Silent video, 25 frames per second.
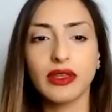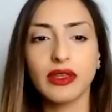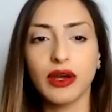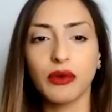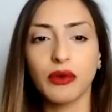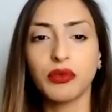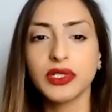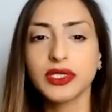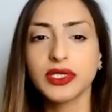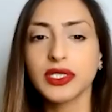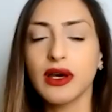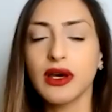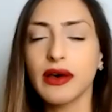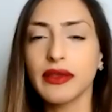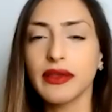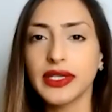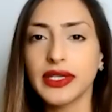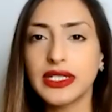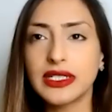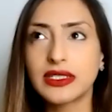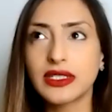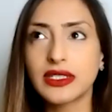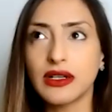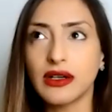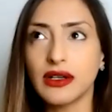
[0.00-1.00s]
What are
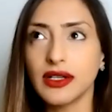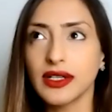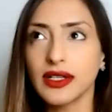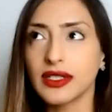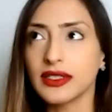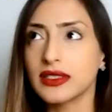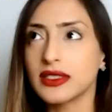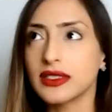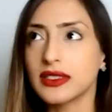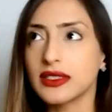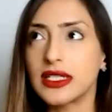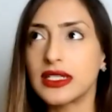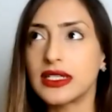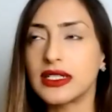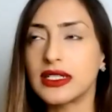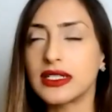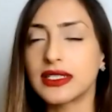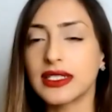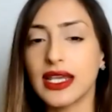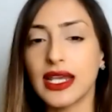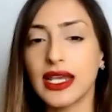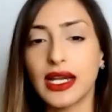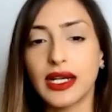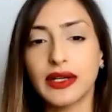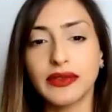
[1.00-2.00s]
the
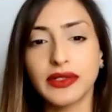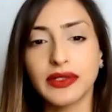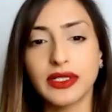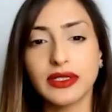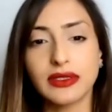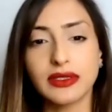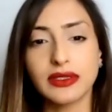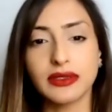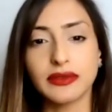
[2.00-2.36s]
targeted areas